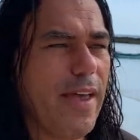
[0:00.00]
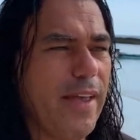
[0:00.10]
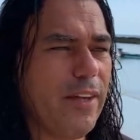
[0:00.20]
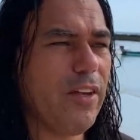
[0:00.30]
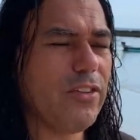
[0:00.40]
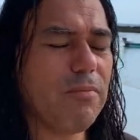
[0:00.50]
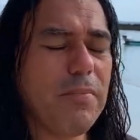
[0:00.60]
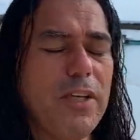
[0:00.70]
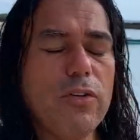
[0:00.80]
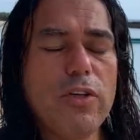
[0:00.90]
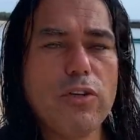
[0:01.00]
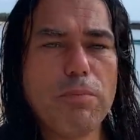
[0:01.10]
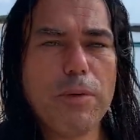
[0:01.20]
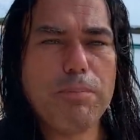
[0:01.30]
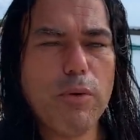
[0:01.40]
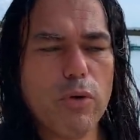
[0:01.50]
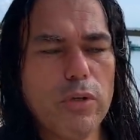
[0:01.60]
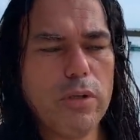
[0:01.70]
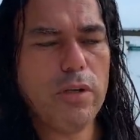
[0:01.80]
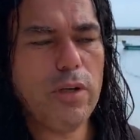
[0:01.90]
And it doesn't mean you need to be
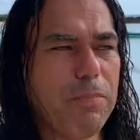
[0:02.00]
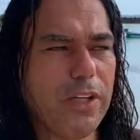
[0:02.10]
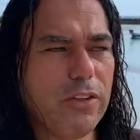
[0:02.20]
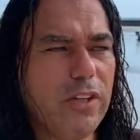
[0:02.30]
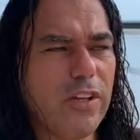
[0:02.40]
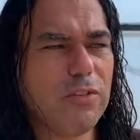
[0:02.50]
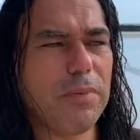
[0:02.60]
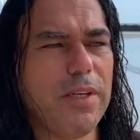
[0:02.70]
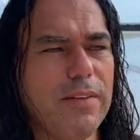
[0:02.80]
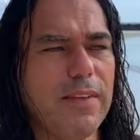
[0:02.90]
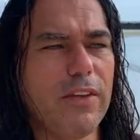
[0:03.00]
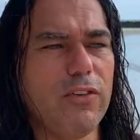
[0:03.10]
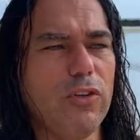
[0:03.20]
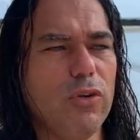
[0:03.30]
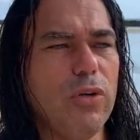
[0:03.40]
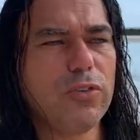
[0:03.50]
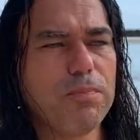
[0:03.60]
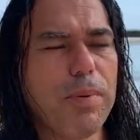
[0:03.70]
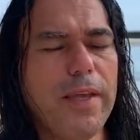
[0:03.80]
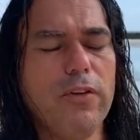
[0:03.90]
poor, but it does mean that you
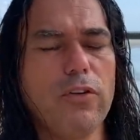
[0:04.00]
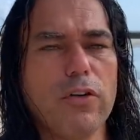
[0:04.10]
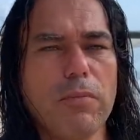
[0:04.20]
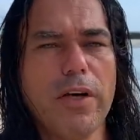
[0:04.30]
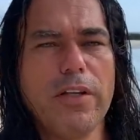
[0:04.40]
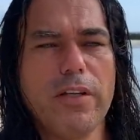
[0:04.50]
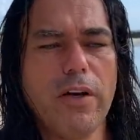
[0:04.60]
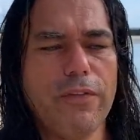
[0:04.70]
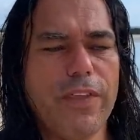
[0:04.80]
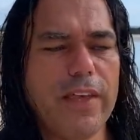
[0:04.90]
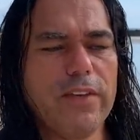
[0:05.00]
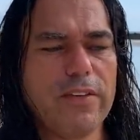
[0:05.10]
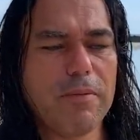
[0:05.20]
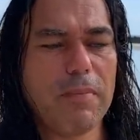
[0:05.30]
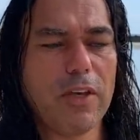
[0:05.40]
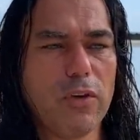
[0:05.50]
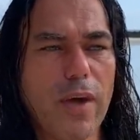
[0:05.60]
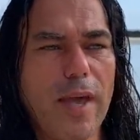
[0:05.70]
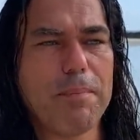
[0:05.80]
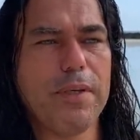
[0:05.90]
spend your money on things that make you
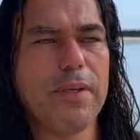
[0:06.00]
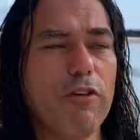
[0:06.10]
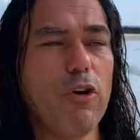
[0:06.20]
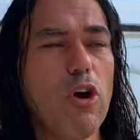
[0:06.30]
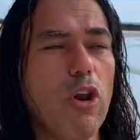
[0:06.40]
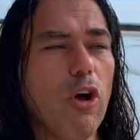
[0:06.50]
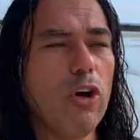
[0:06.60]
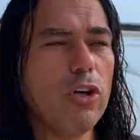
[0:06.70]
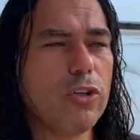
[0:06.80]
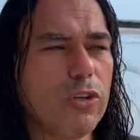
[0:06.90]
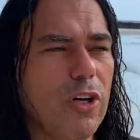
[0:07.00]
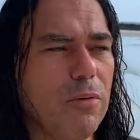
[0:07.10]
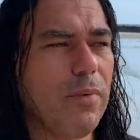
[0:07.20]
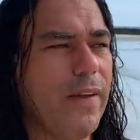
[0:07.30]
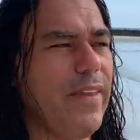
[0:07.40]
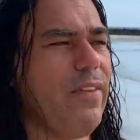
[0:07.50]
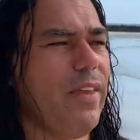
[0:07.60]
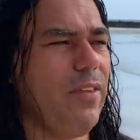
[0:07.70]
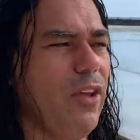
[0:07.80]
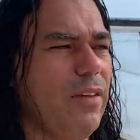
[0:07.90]
happy for the longer term, and that,
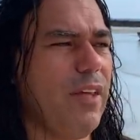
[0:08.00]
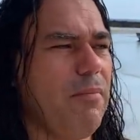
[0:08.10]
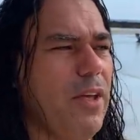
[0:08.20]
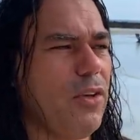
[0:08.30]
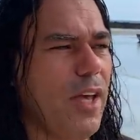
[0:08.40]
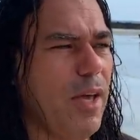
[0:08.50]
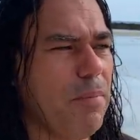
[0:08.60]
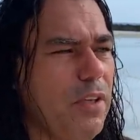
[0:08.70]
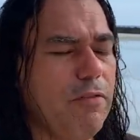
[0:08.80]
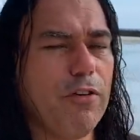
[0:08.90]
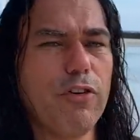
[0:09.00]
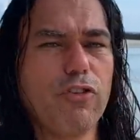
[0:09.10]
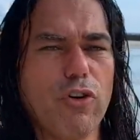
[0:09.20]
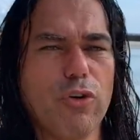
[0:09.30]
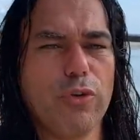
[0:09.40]
that not that make you happy for the short